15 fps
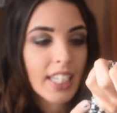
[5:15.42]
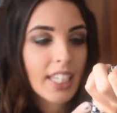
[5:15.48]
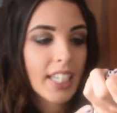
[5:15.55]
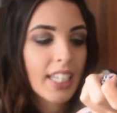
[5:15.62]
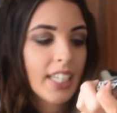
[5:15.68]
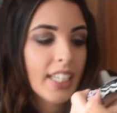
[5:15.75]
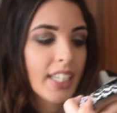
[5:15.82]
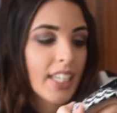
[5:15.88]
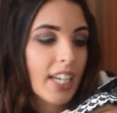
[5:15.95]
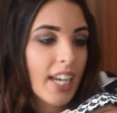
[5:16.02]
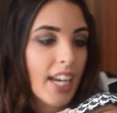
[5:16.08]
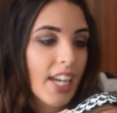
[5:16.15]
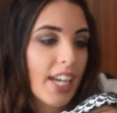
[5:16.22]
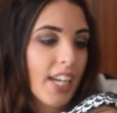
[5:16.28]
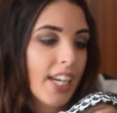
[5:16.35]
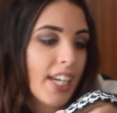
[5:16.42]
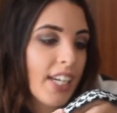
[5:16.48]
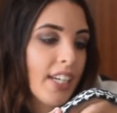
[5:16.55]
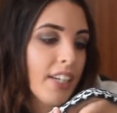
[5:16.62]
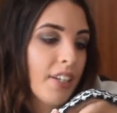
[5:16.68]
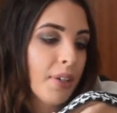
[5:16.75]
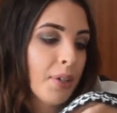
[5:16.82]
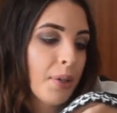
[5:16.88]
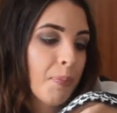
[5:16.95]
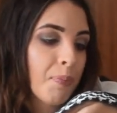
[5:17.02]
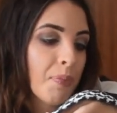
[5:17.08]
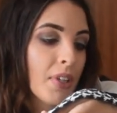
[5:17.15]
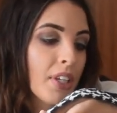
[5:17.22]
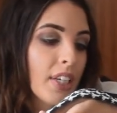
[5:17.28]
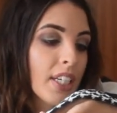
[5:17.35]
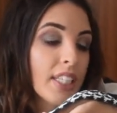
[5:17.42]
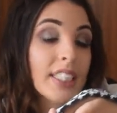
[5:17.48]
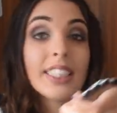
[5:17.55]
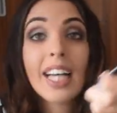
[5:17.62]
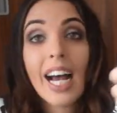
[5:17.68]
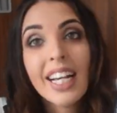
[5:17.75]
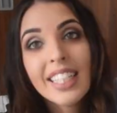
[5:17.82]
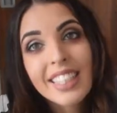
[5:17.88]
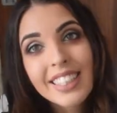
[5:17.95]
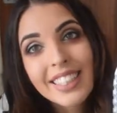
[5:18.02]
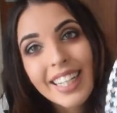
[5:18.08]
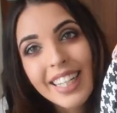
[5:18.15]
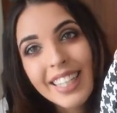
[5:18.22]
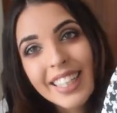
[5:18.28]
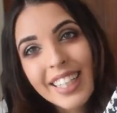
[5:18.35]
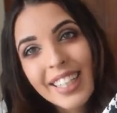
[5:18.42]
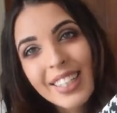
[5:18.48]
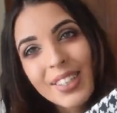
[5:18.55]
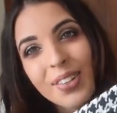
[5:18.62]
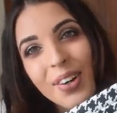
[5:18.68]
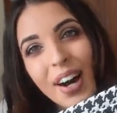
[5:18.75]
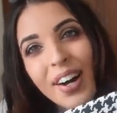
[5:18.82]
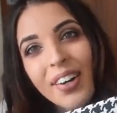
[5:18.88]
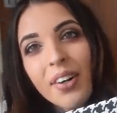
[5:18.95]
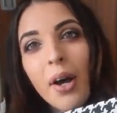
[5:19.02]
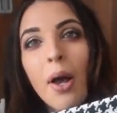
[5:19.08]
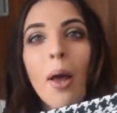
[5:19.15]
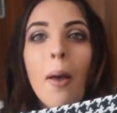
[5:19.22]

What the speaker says: in a size 6 as well